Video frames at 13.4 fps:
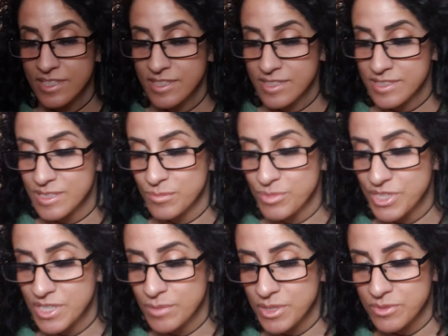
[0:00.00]
Something
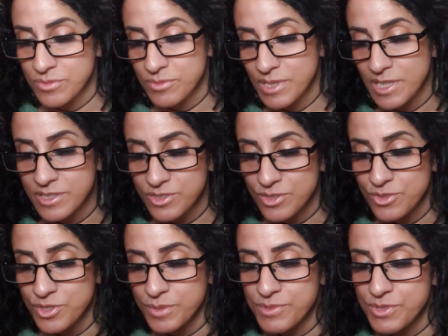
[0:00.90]
about
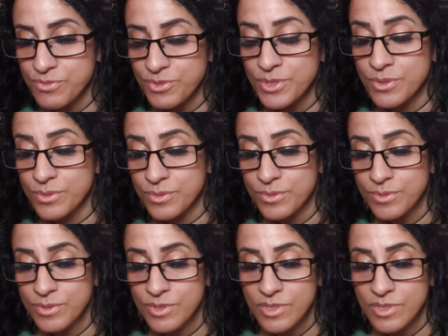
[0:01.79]
relationships for you.